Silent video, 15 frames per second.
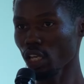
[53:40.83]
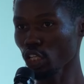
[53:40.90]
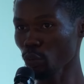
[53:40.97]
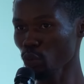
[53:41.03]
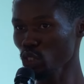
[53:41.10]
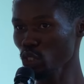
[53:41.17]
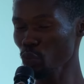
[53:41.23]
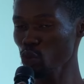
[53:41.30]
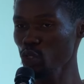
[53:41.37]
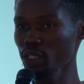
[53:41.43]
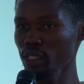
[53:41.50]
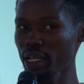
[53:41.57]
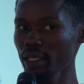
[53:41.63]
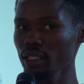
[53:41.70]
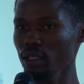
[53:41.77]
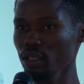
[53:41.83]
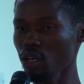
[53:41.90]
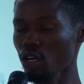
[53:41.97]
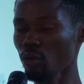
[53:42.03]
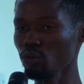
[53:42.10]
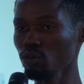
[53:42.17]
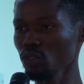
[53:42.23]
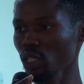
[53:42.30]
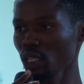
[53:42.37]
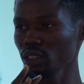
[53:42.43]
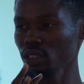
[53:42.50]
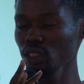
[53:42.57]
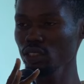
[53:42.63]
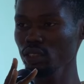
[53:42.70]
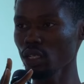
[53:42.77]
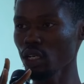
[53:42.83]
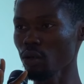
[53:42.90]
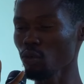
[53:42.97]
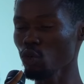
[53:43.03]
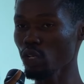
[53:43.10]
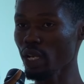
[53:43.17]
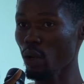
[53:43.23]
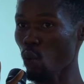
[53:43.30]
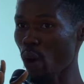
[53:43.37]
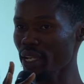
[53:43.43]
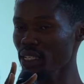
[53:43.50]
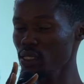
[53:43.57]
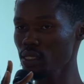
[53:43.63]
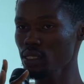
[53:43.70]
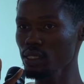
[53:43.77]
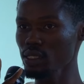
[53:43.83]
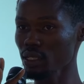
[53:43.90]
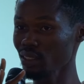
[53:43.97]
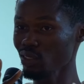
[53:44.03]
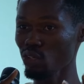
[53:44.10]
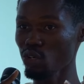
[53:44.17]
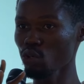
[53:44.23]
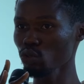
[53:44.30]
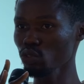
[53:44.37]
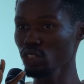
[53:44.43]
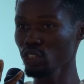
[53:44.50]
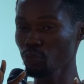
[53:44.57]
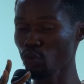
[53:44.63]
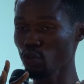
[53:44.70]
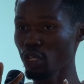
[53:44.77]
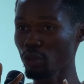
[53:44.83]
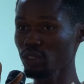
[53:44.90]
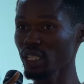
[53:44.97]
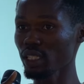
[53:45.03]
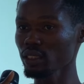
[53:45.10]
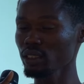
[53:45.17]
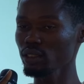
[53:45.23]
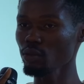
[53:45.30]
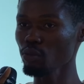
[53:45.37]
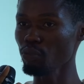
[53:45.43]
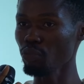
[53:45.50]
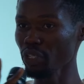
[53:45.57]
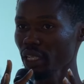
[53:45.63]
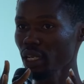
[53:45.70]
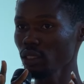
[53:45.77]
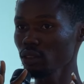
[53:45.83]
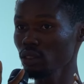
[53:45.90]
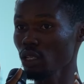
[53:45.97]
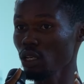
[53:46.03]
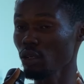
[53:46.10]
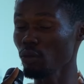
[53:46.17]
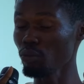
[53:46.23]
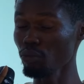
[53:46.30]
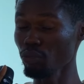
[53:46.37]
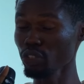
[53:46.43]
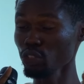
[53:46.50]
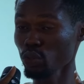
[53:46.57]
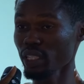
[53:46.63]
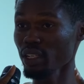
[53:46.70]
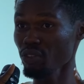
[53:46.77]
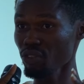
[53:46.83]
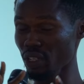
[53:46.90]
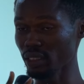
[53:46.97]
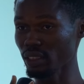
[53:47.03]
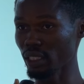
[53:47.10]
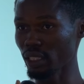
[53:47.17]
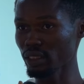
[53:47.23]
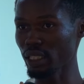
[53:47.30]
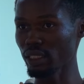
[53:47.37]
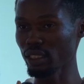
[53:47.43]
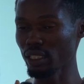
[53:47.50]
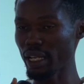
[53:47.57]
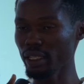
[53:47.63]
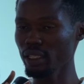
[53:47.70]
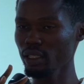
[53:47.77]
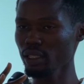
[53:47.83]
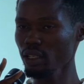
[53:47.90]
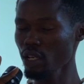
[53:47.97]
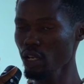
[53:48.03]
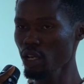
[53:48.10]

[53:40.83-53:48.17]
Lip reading: Incubator program, like there's this like YCZ or these programs that bring together funders and like